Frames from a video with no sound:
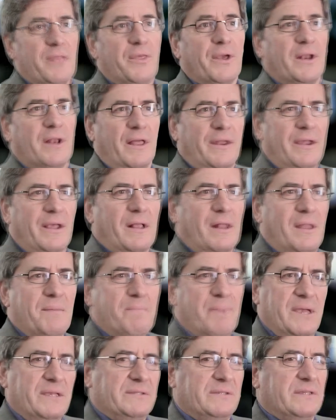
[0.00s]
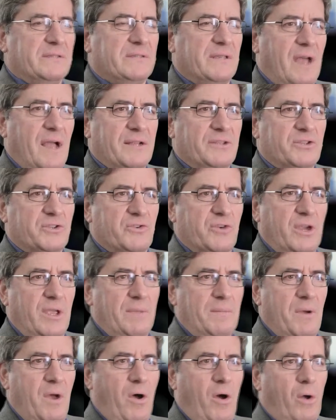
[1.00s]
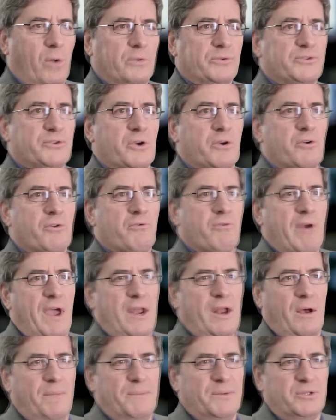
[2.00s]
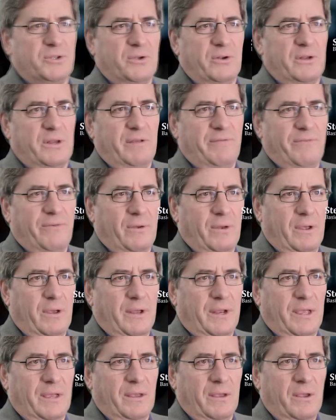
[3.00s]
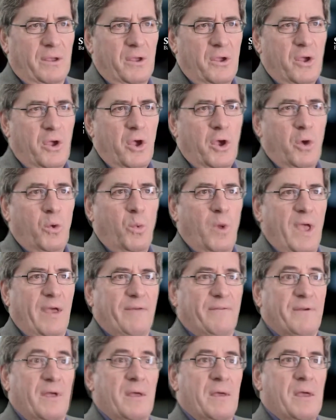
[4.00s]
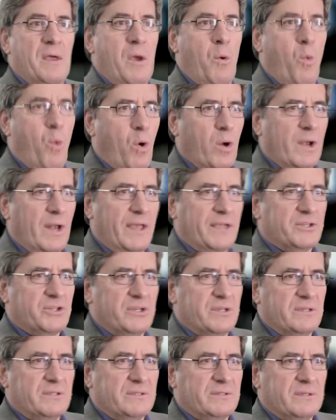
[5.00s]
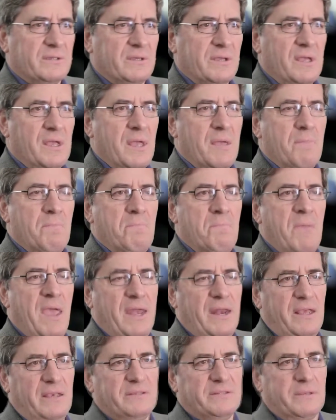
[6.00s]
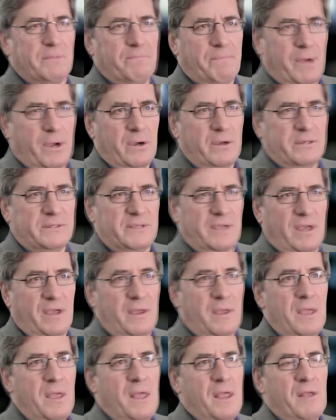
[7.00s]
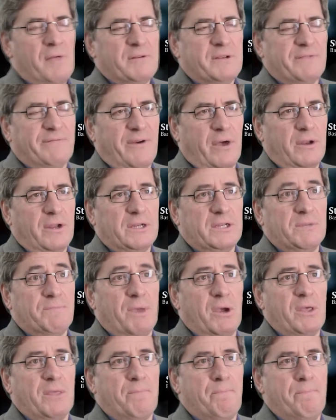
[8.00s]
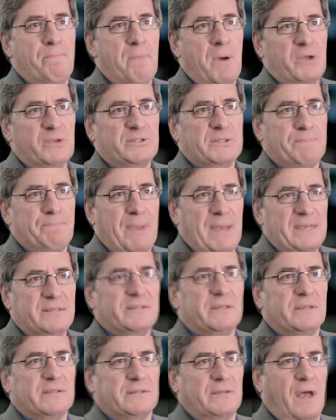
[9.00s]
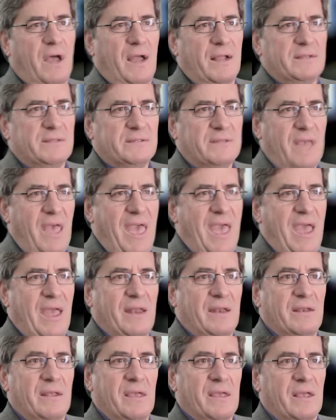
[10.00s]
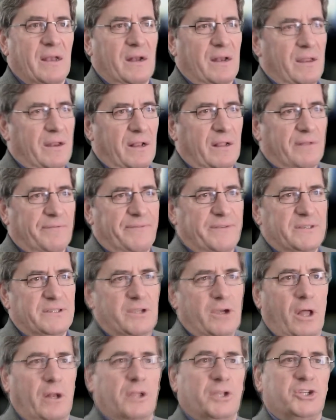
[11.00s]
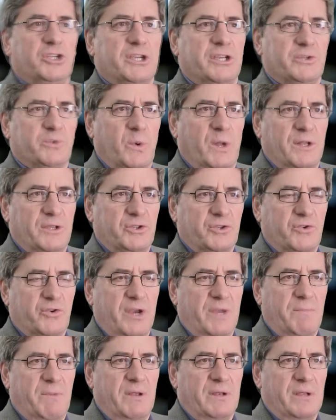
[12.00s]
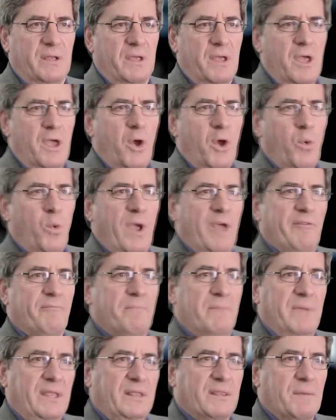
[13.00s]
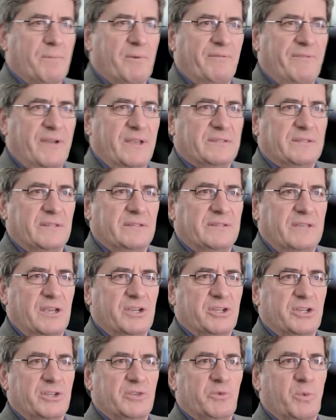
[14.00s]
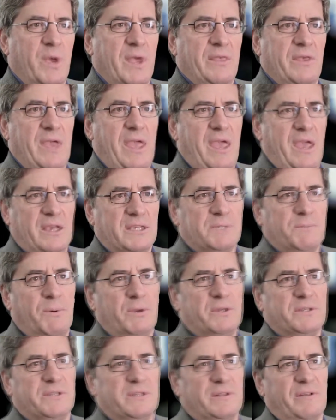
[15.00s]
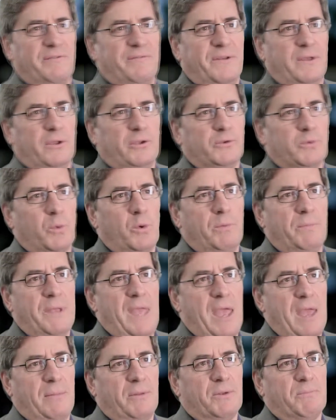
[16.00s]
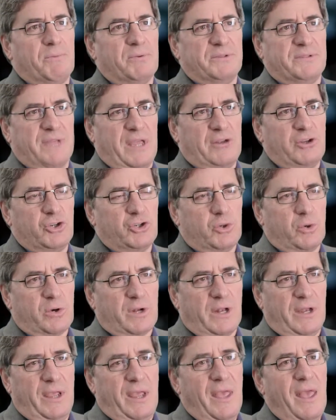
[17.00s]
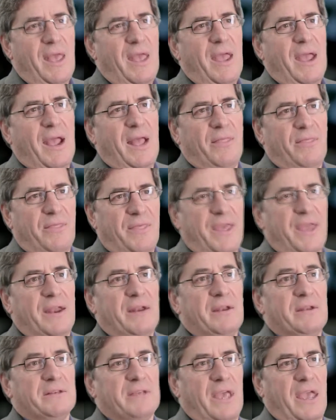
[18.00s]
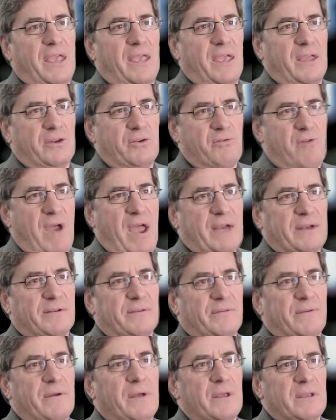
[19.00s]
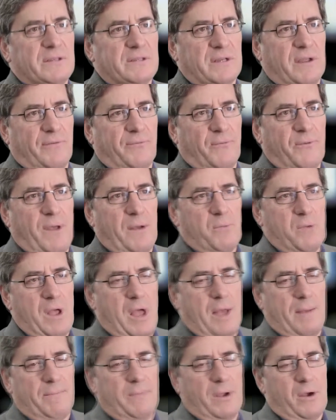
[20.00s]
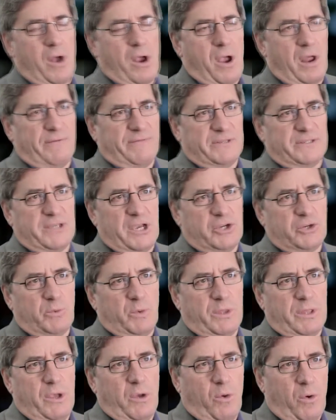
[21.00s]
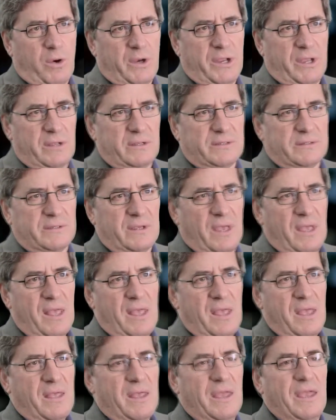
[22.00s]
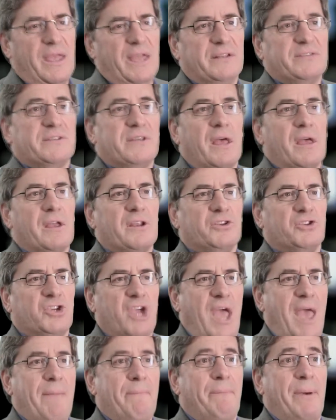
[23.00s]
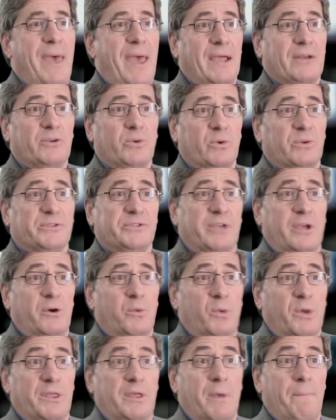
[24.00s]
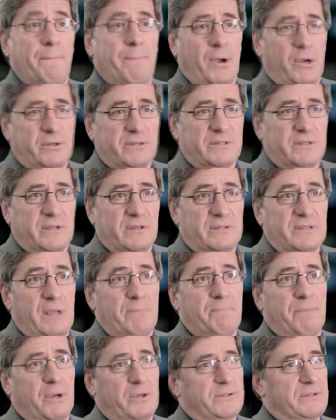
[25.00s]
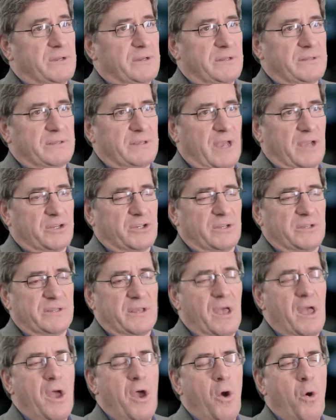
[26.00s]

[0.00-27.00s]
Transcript: The clinical and basic science stream holds great opportunity for learning. We have award lectures, many symposia devoted to both most basic science and clinical physiology as well as treatment. We have Meet the Professor sessions where experts in the field will be able to present shortly and then take interactive stuff, um, conversation with the audience. It's jam-packed also with posters and poster discussions.